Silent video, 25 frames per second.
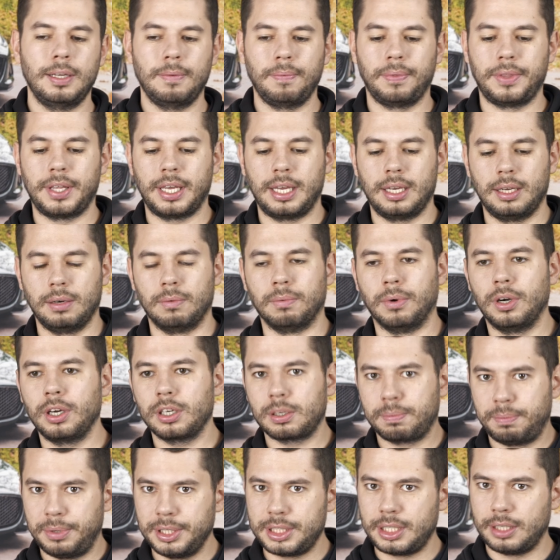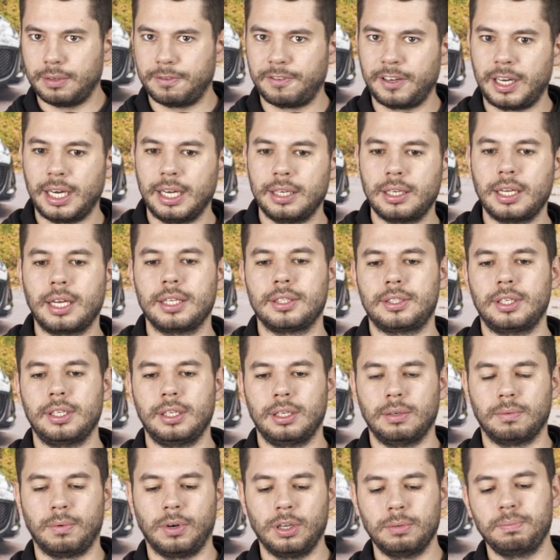They work pretty fine until
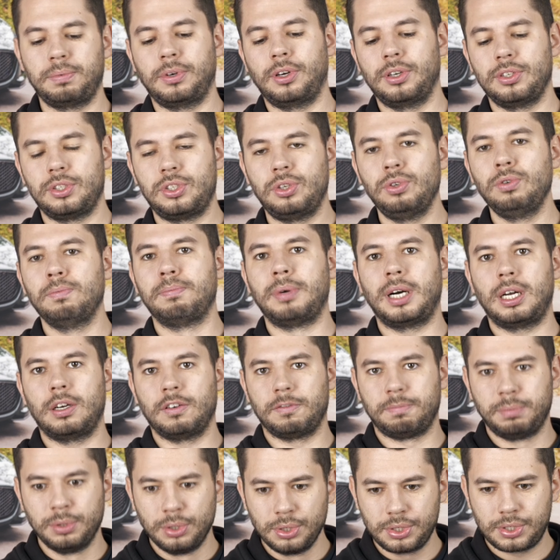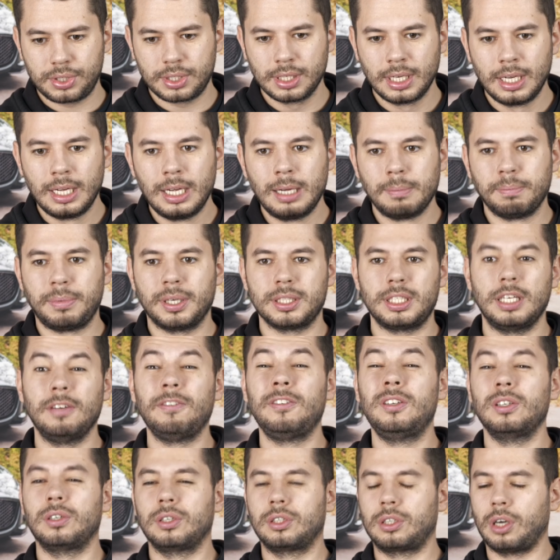1.2 bar of boost, but
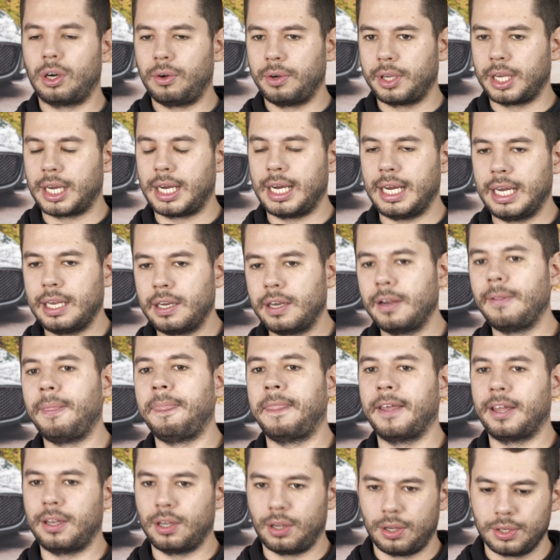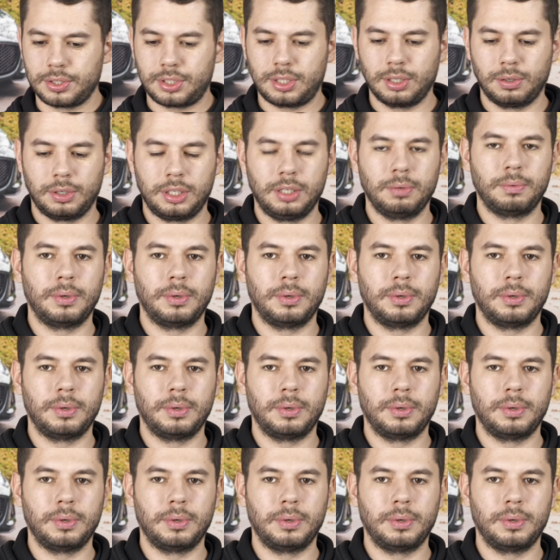if you're going higher, then also you